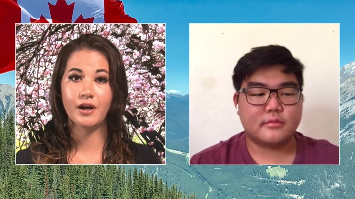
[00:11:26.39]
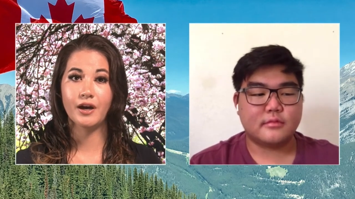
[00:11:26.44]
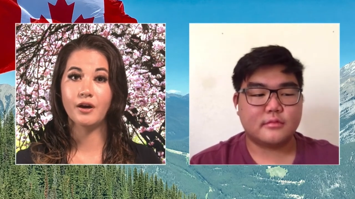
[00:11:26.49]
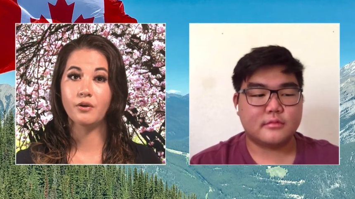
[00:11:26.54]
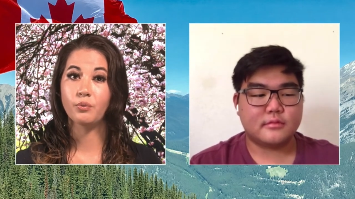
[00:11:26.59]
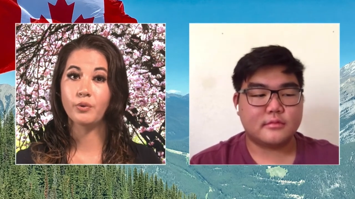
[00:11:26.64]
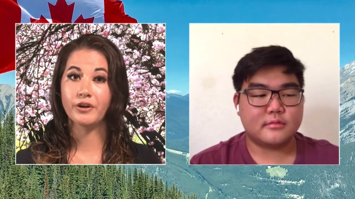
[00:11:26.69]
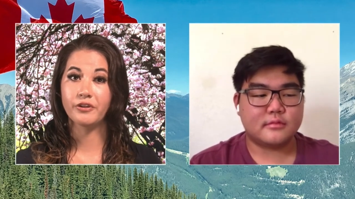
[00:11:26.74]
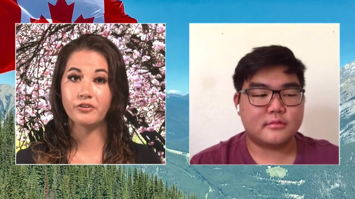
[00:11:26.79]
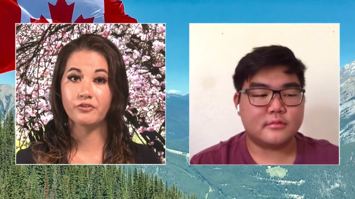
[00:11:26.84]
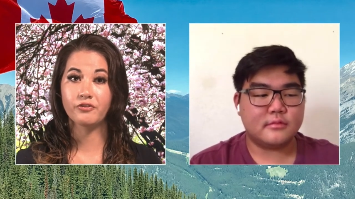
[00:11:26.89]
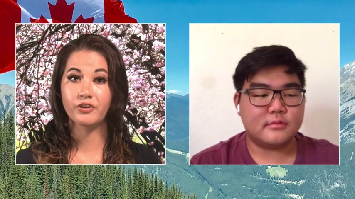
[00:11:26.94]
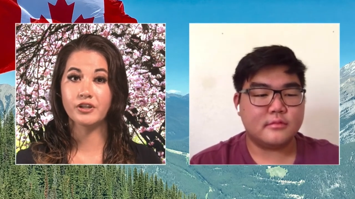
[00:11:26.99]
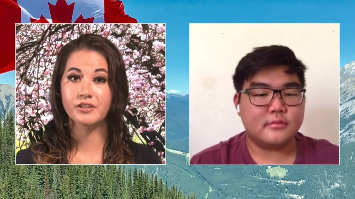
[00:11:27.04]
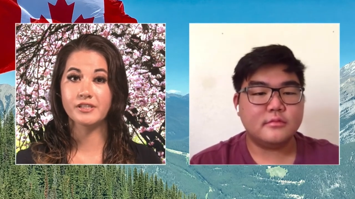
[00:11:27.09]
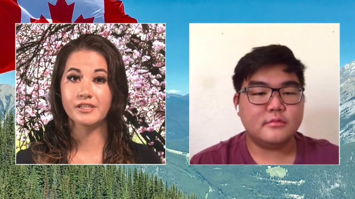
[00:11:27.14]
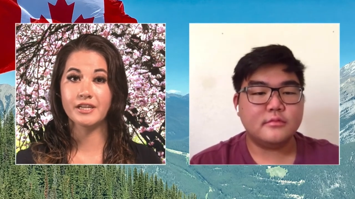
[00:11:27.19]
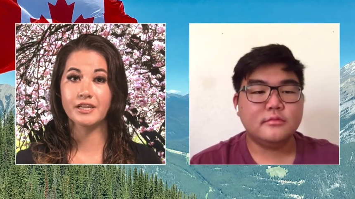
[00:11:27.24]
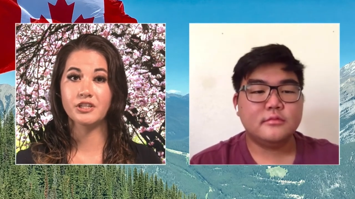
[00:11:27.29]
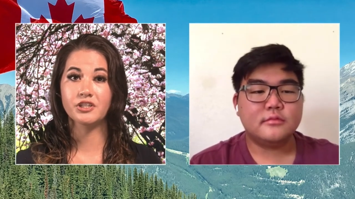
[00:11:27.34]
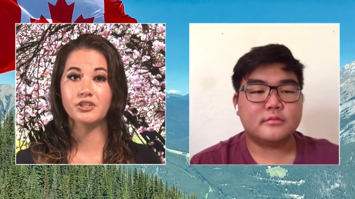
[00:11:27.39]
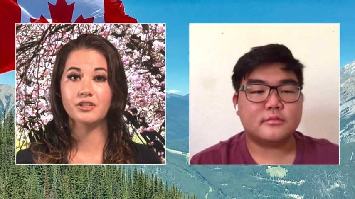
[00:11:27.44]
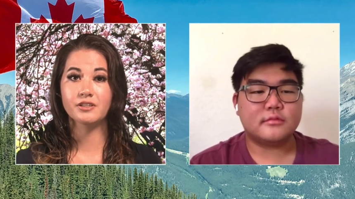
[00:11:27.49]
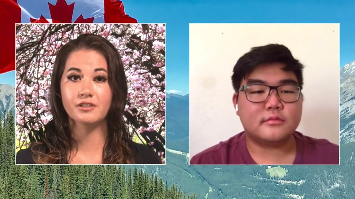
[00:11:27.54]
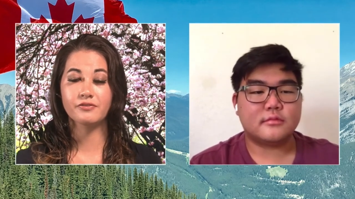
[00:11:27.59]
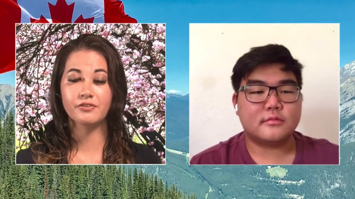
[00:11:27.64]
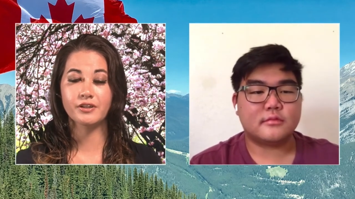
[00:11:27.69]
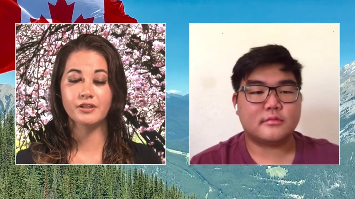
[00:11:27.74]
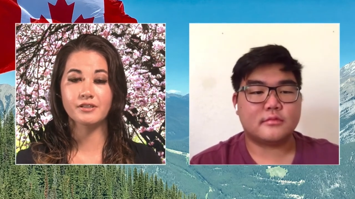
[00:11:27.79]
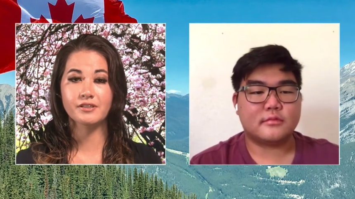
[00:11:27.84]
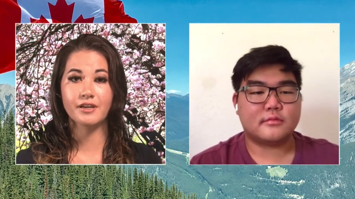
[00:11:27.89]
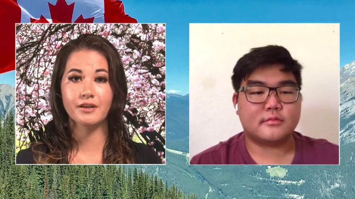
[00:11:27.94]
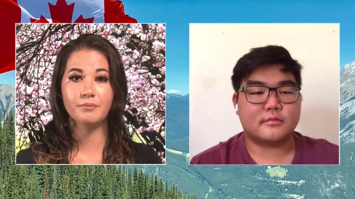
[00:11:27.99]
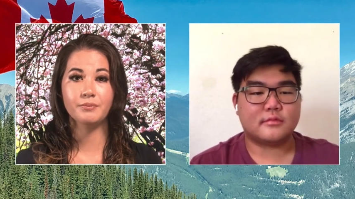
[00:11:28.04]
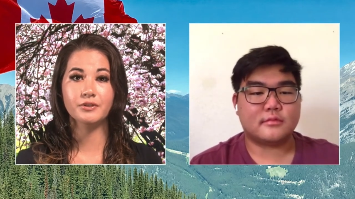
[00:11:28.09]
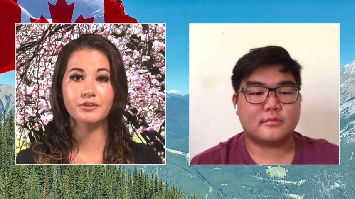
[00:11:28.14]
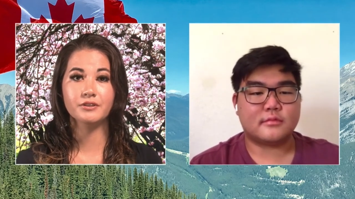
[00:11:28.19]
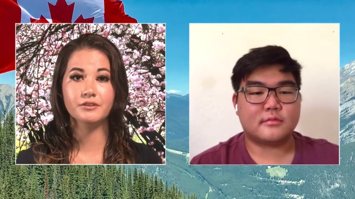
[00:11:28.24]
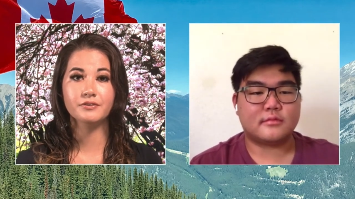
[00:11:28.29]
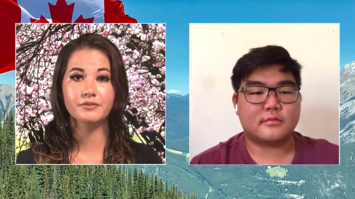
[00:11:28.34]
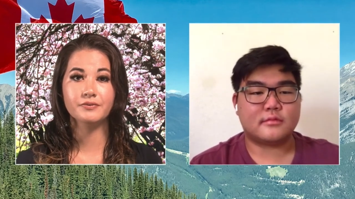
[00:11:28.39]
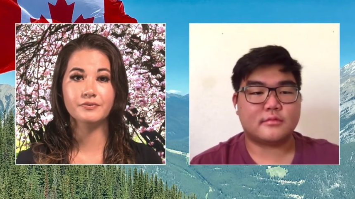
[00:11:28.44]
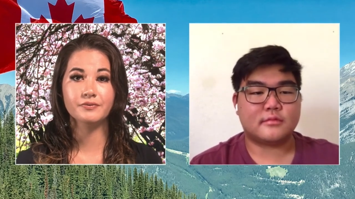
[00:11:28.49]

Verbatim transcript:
Speaker 1: uh, with First Nations, for example?